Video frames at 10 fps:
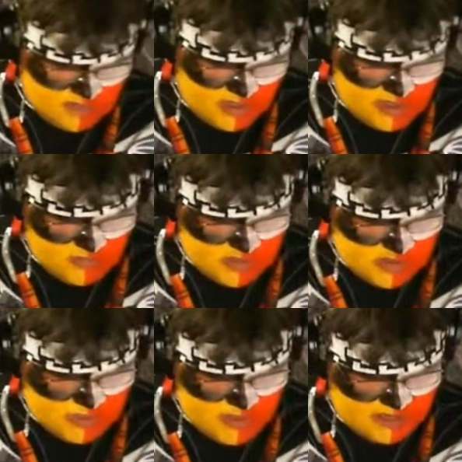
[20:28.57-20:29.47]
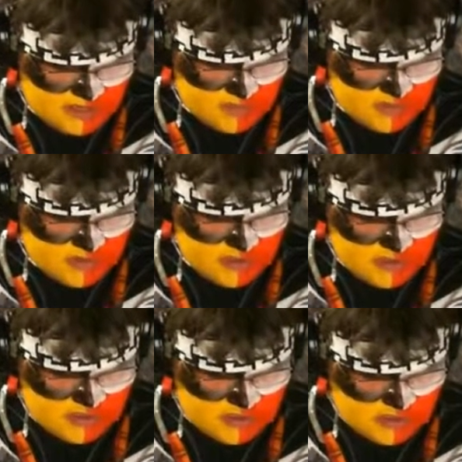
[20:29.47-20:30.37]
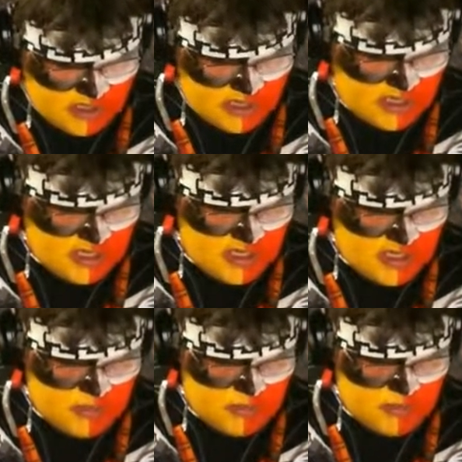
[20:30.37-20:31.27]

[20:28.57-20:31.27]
out of respect for the hockey